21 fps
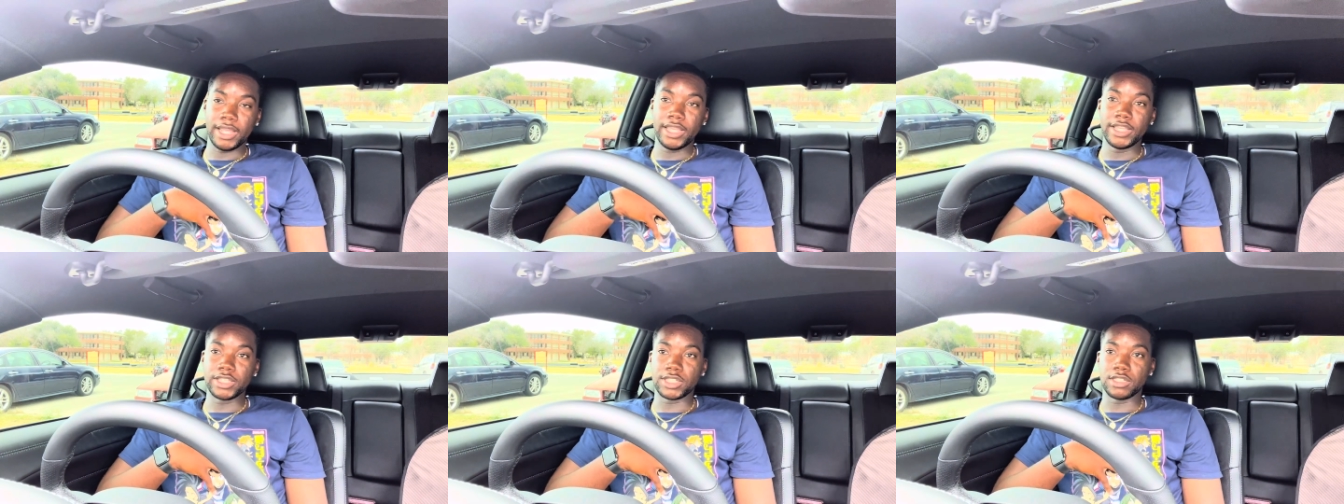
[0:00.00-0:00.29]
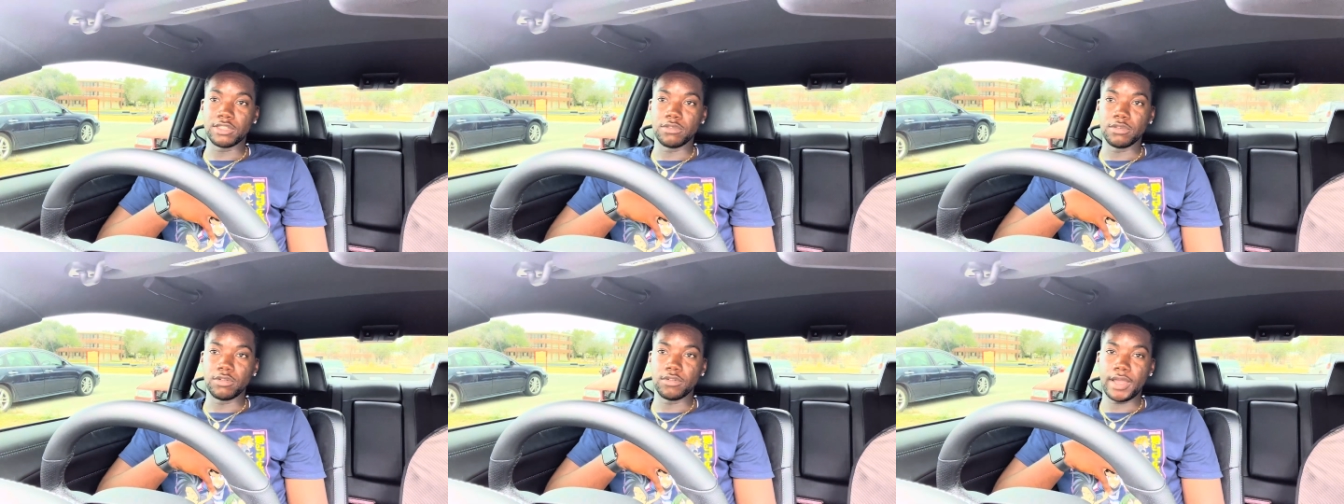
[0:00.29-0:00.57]

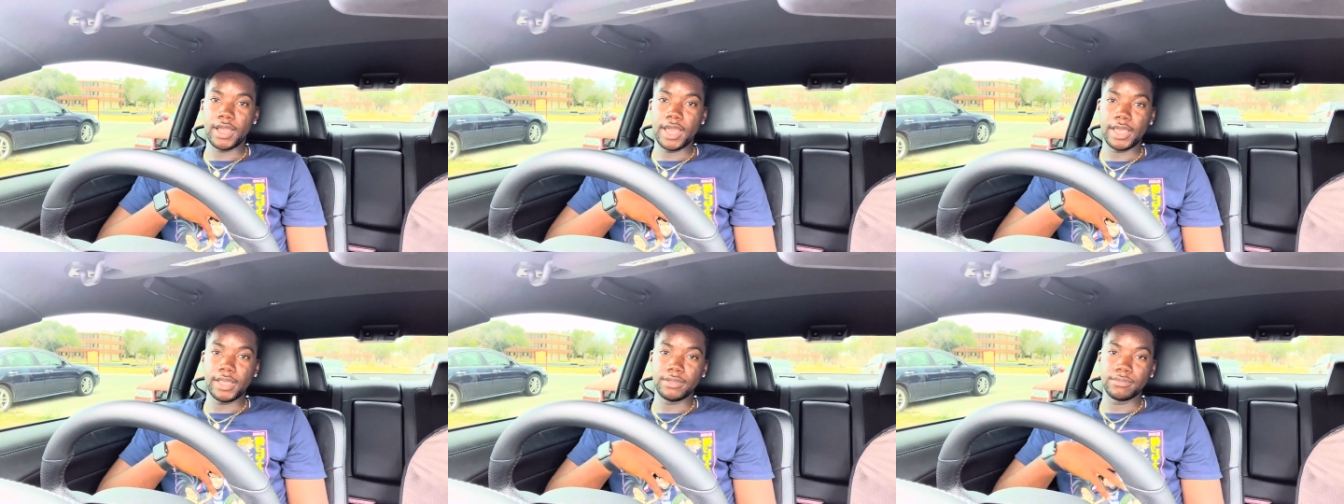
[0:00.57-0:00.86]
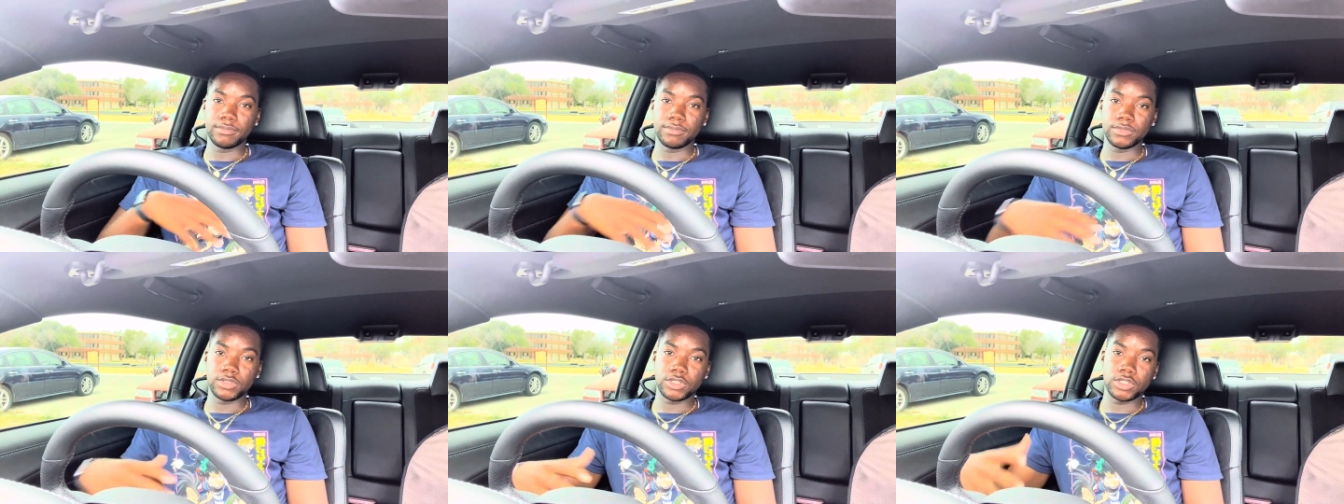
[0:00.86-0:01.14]
history, right?
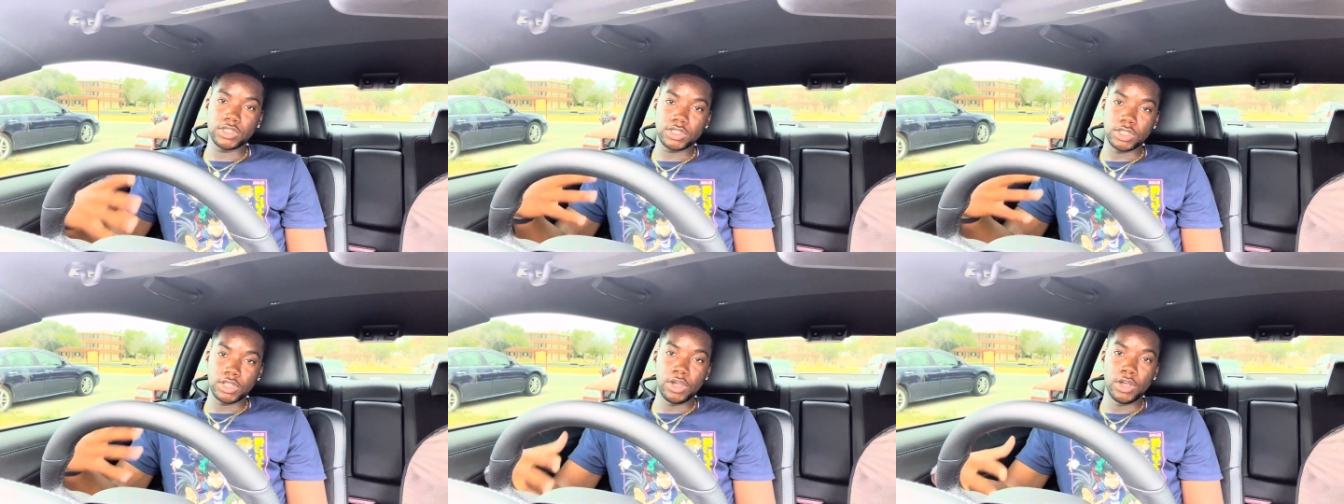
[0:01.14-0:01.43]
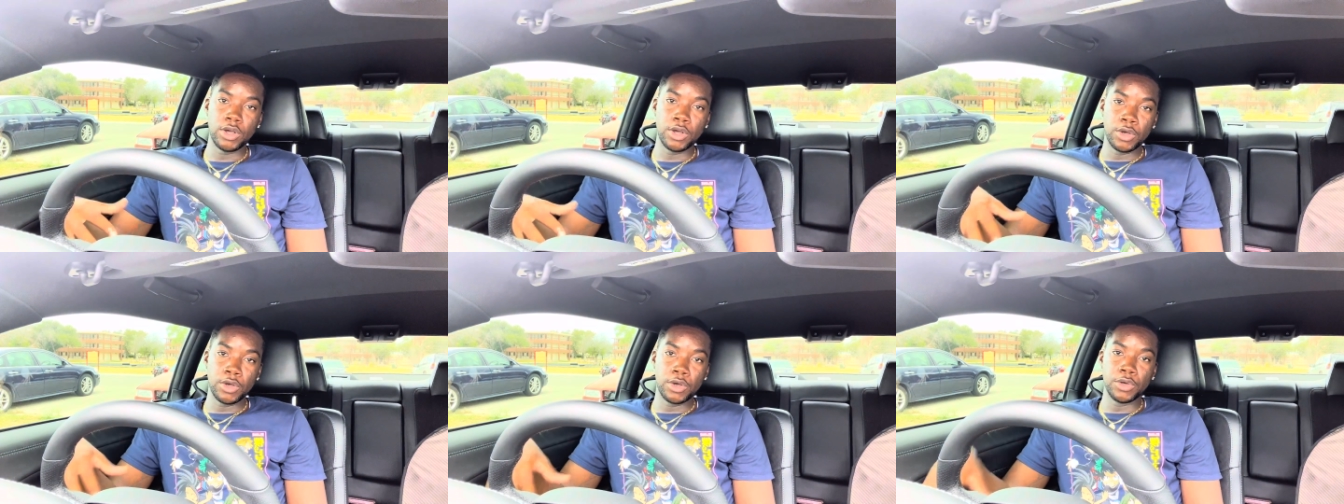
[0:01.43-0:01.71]

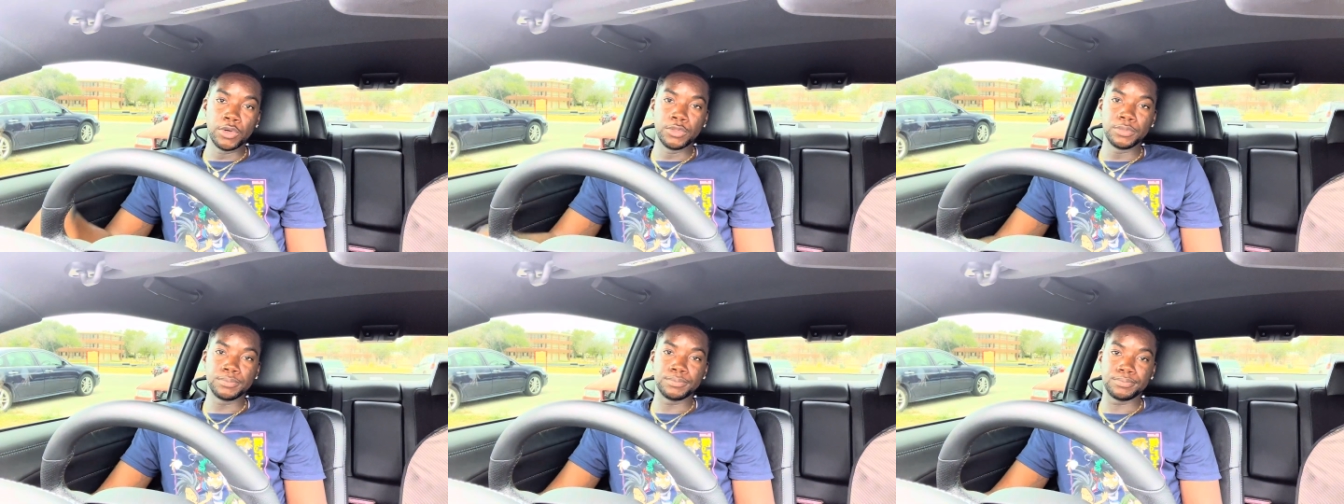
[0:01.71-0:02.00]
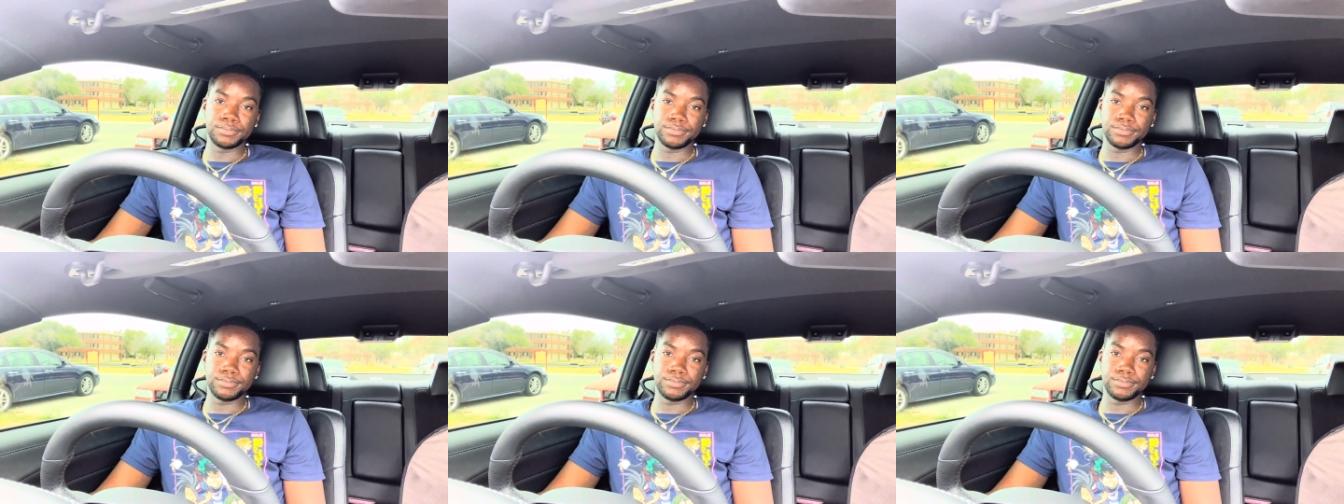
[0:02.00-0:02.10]
So